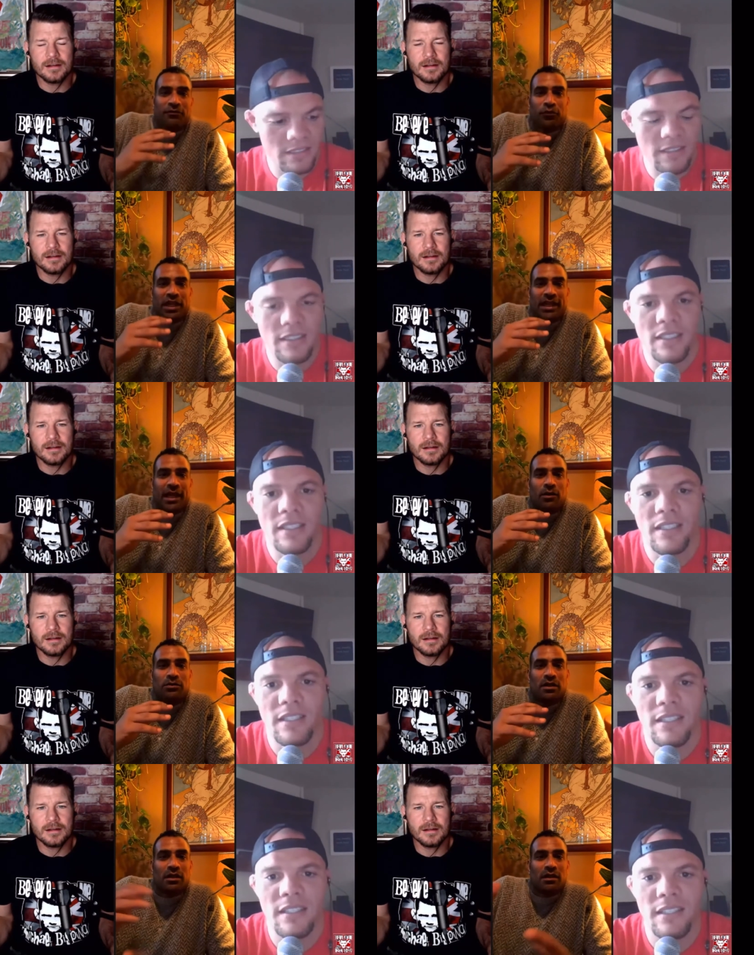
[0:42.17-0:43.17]
Speaker 1: freak out
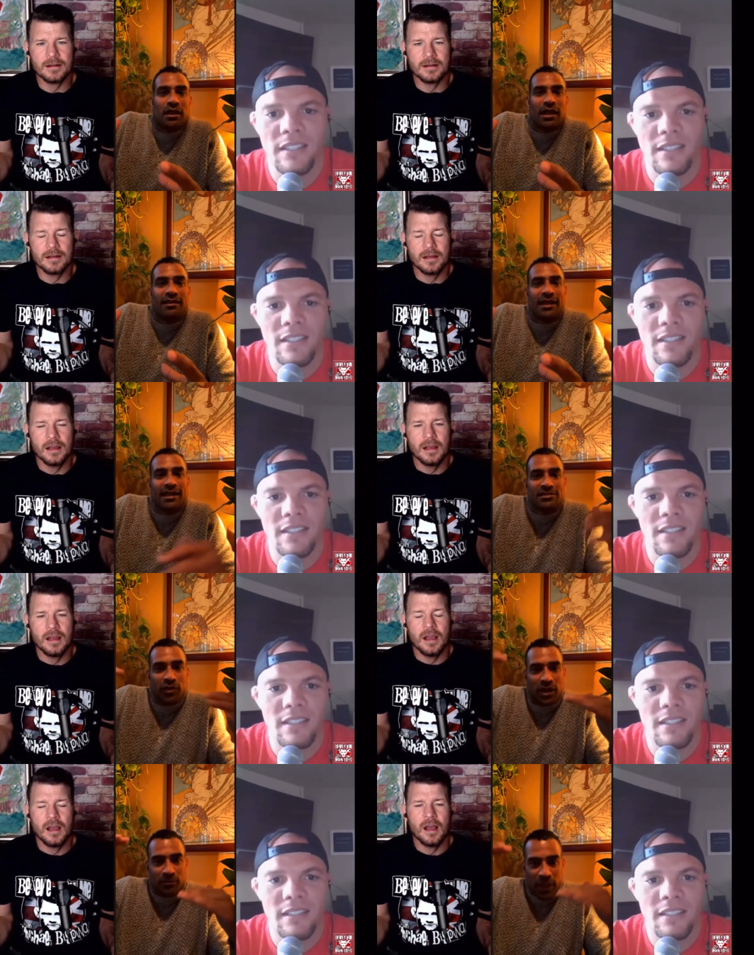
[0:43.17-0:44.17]
and then it's
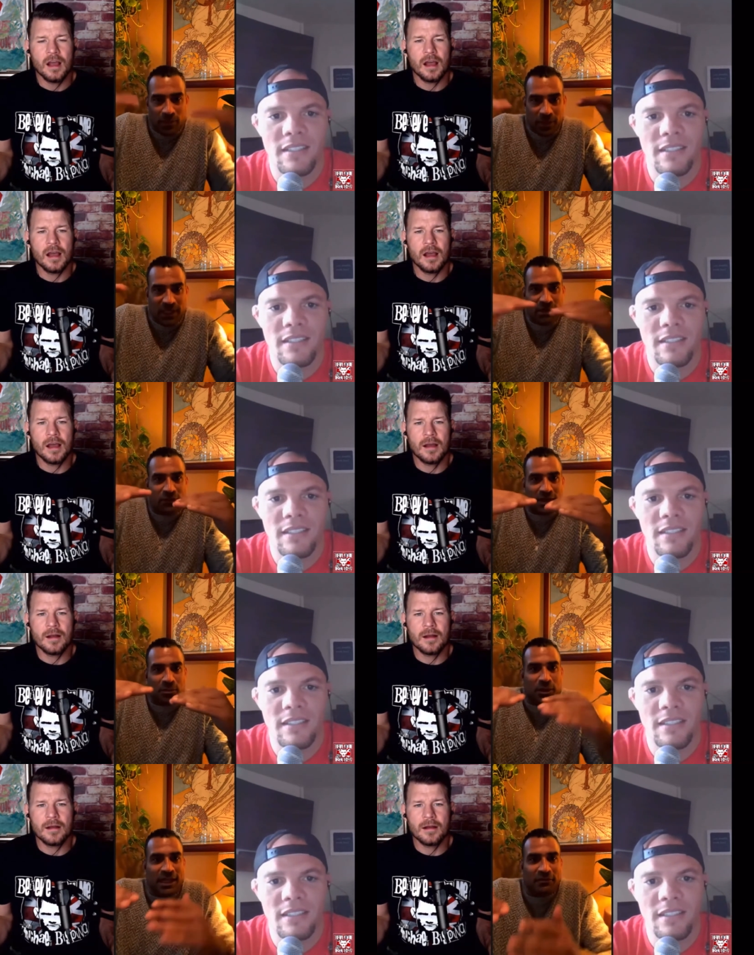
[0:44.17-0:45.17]
gonna maybe even the
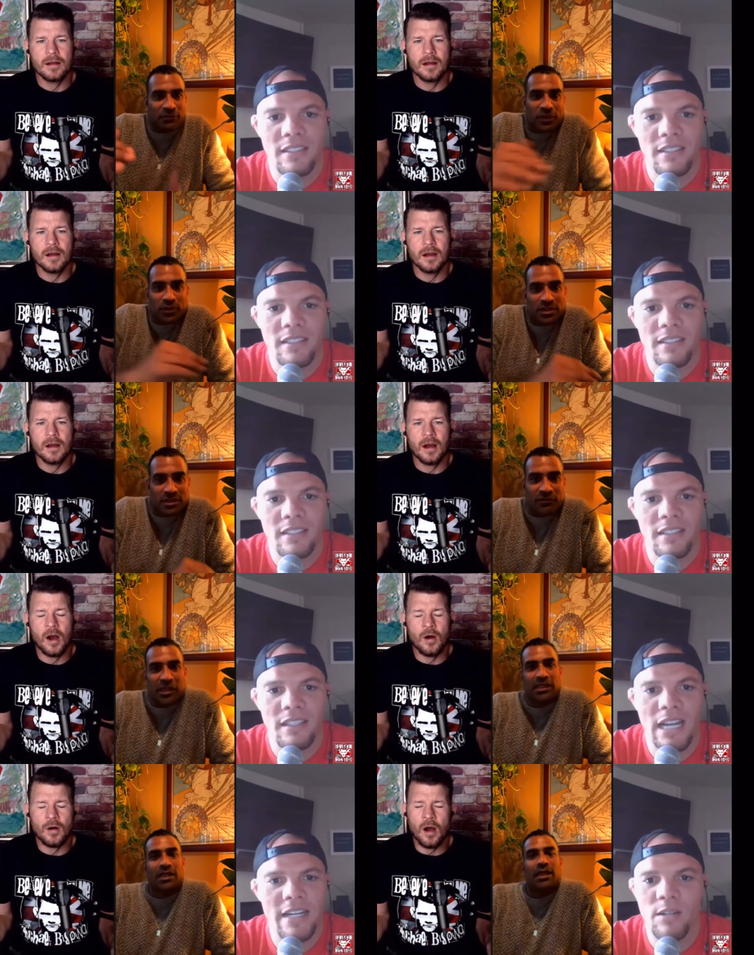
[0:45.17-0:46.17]
playing field or something
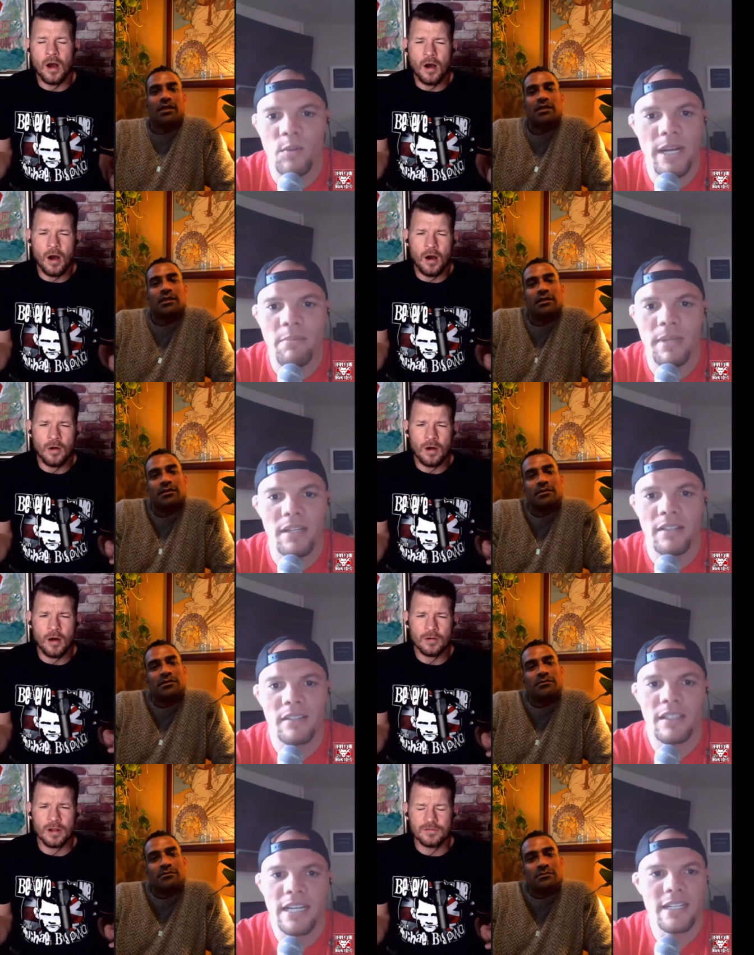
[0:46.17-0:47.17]
like hold, that. I need a white belt. Hold,
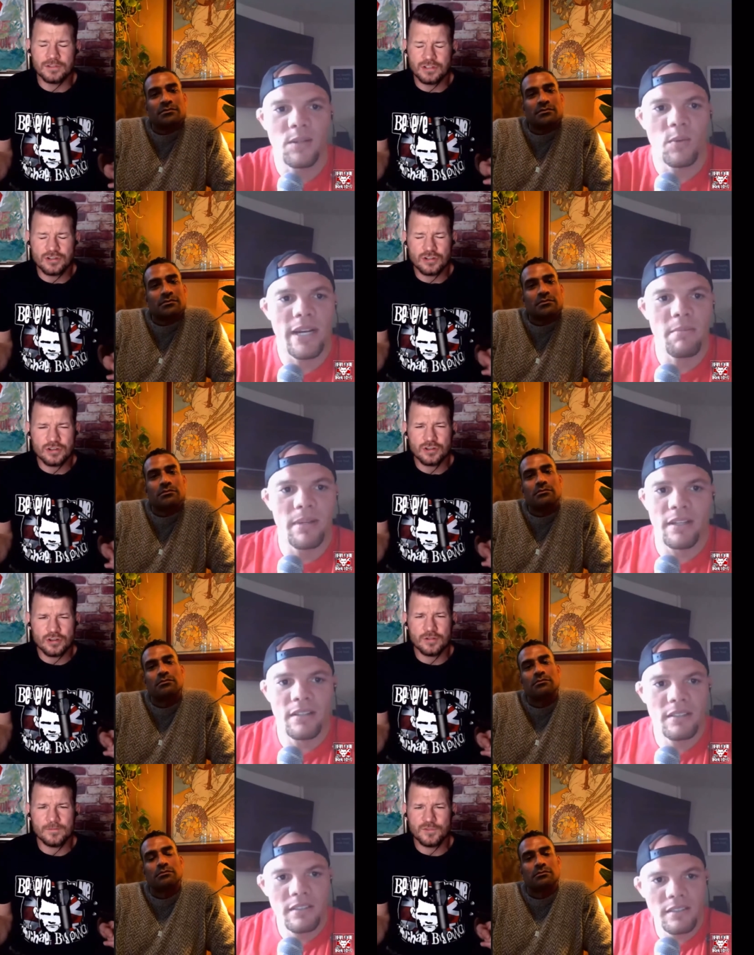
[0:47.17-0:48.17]
hold on. I need a white belt.
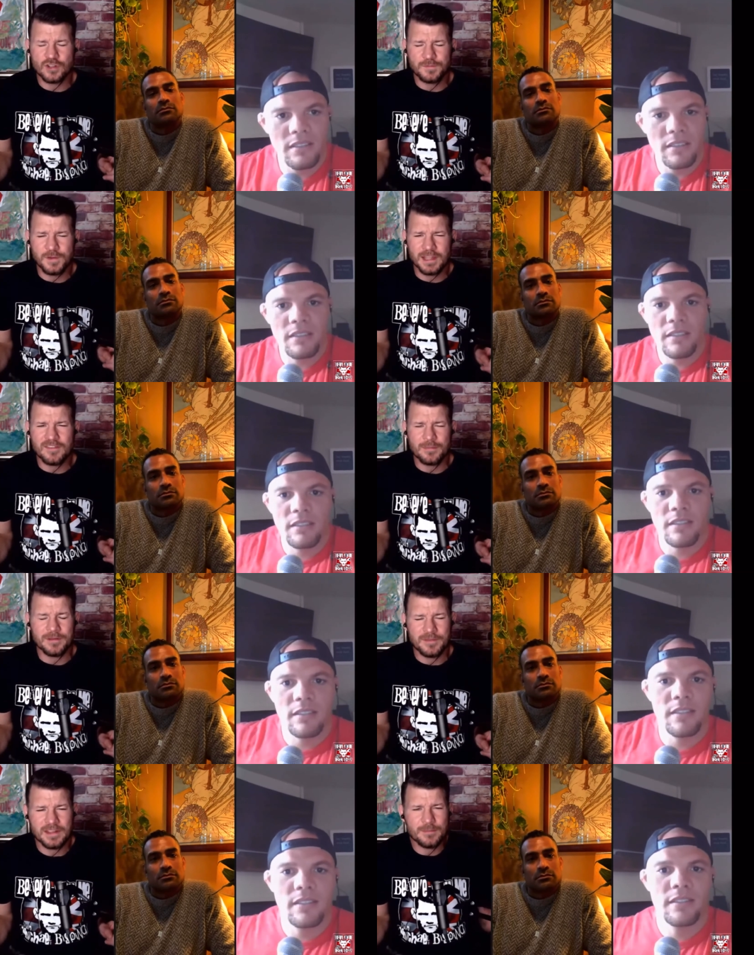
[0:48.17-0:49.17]
Speaker 2: Just forgive me,
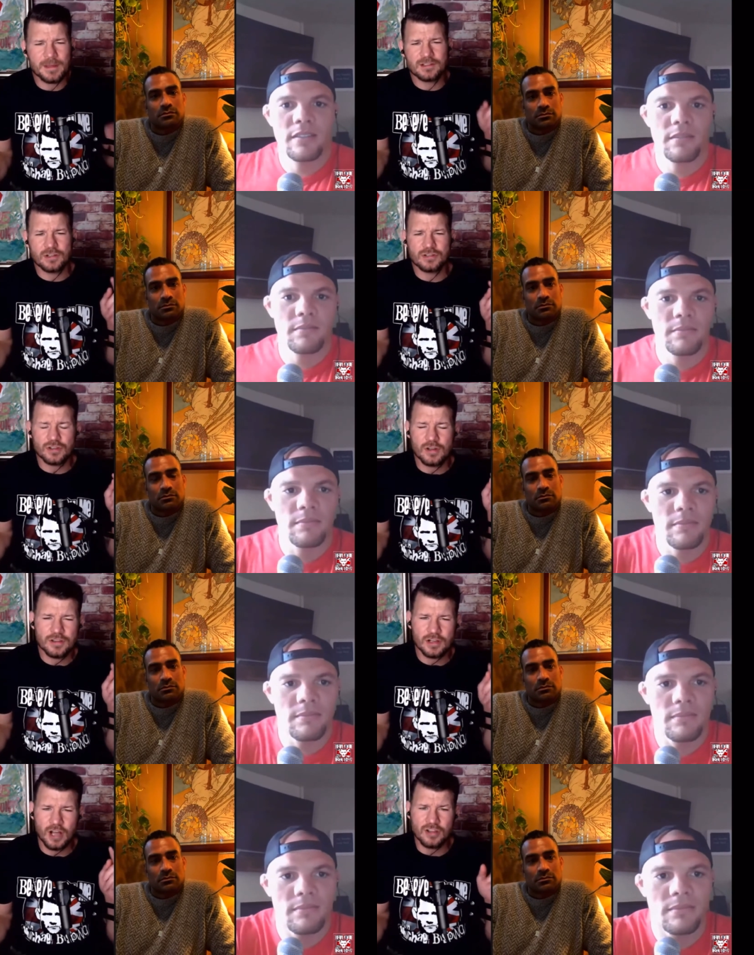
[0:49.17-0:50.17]
forgive me. So, so the,
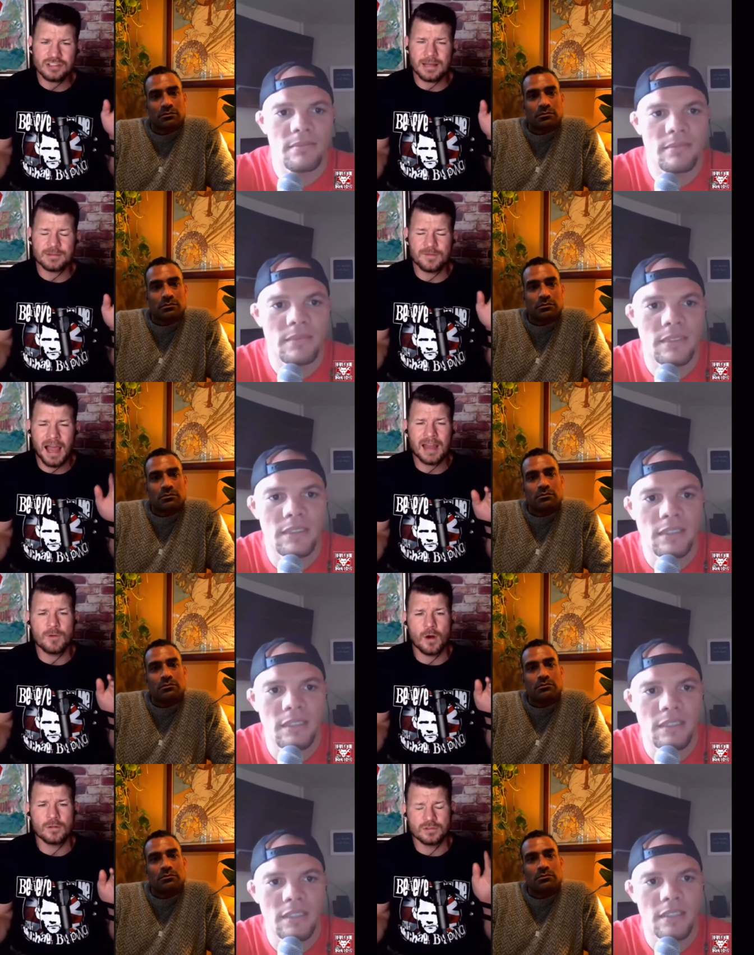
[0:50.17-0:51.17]
the, concept of High
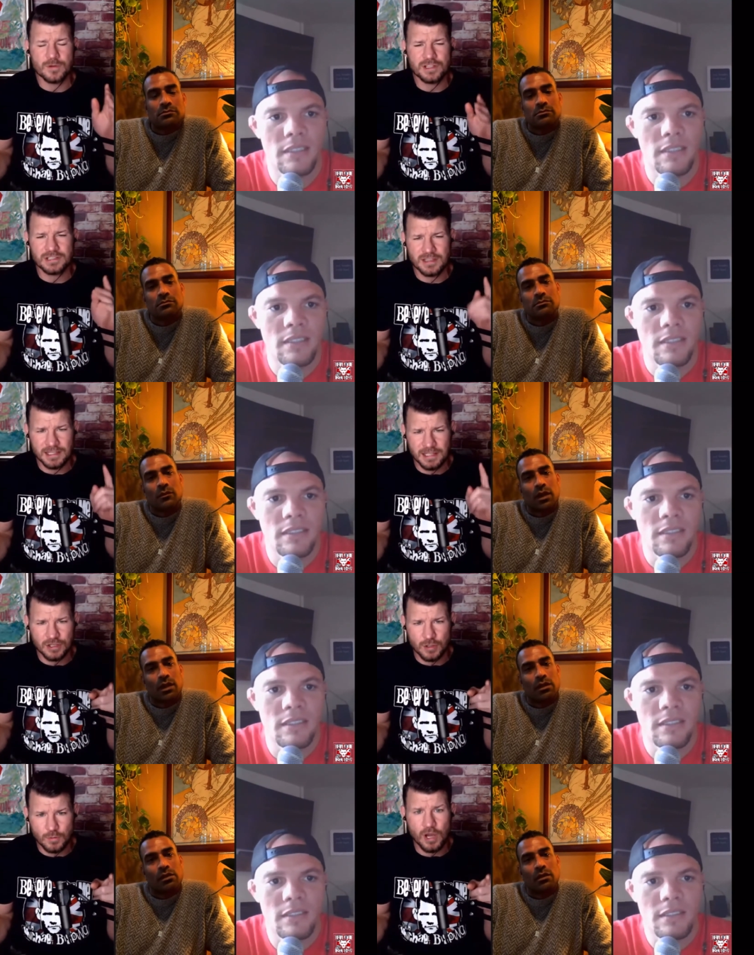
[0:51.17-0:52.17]
Rollerz, which is a thing
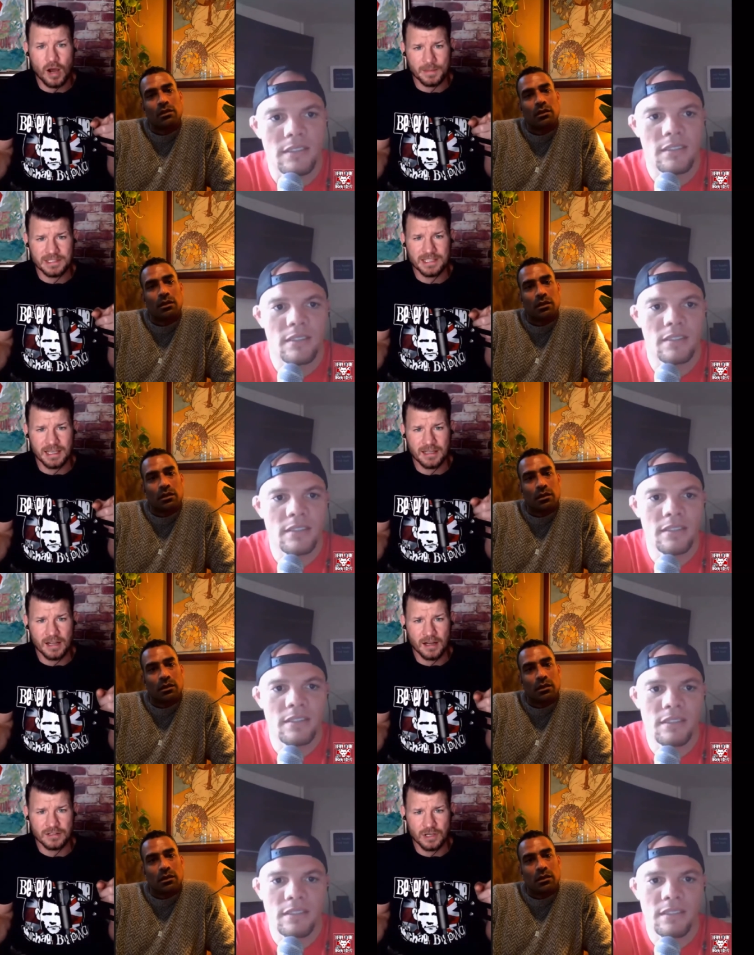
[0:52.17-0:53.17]
that you commentate,
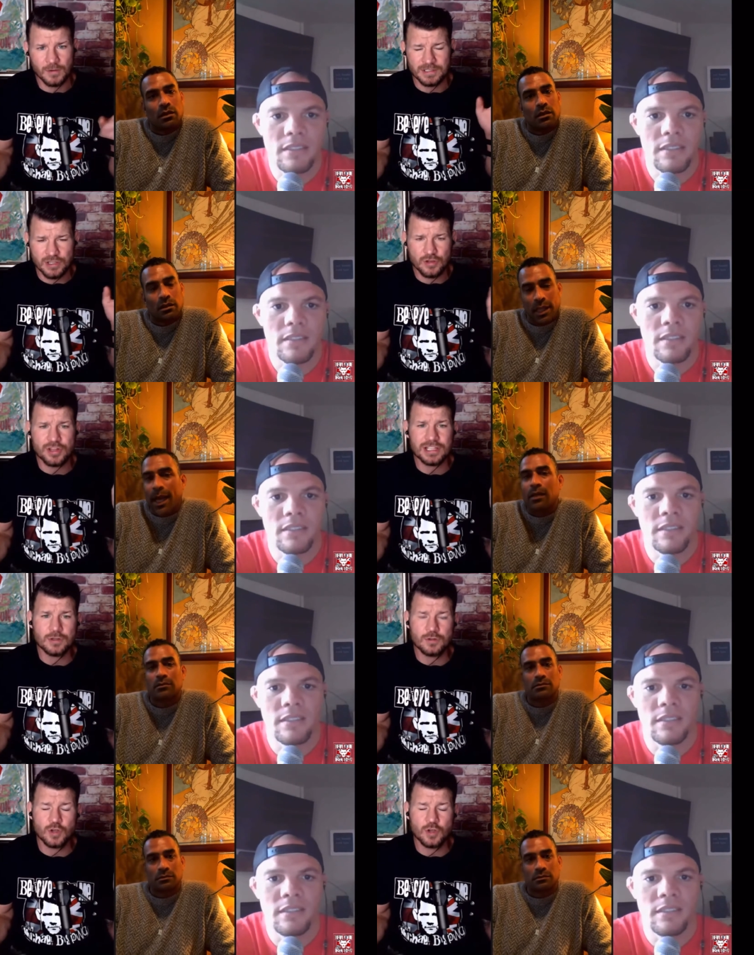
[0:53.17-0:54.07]
Renato, it's a yeah. jiu-jitsu